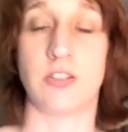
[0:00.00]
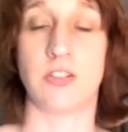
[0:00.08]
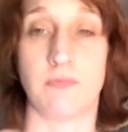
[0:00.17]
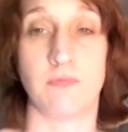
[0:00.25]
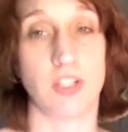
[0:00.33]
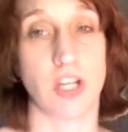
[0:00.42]

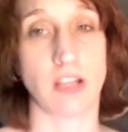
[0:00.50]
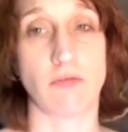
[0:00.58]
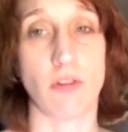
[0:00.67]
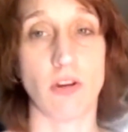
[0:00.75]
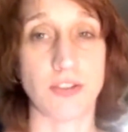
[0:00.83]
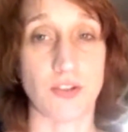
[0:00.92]
jelly roll
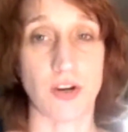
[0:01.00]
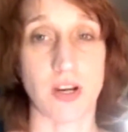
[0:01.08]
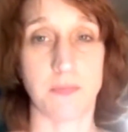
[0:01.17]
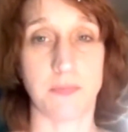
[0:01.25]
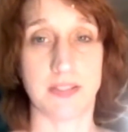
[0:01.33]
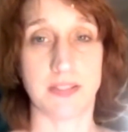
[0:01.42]

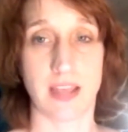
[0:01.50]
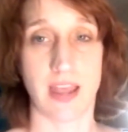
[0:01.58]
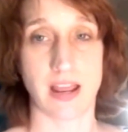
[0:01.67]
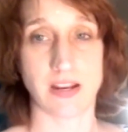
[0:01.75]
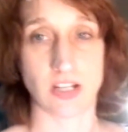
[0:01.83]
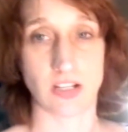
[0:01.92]
strips and
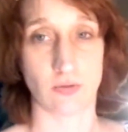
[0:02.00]
just